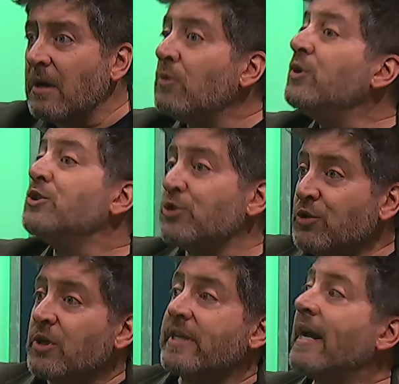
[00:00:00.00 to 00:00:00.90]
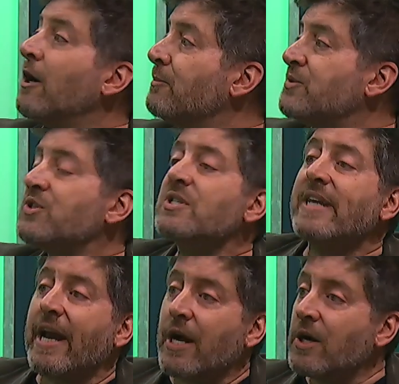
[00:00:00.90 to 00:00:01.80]
which sure, it helps
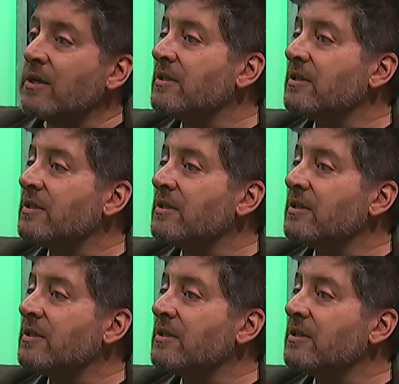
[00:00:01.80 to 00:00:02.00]
scare